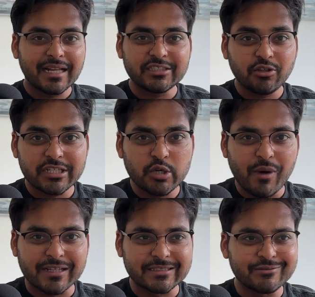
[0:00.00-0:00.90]
That's not
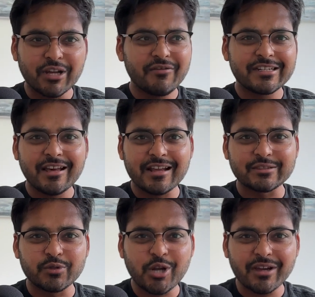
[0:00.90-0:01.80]
2x, not even 10x,
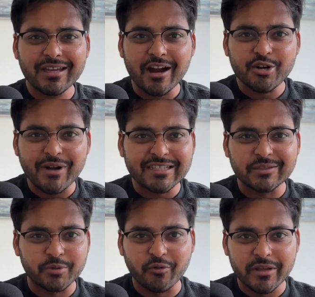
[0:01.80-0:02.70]
we're talking 100x
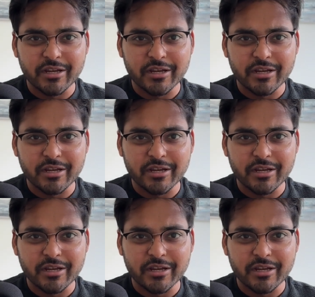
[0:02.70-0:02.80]
improvement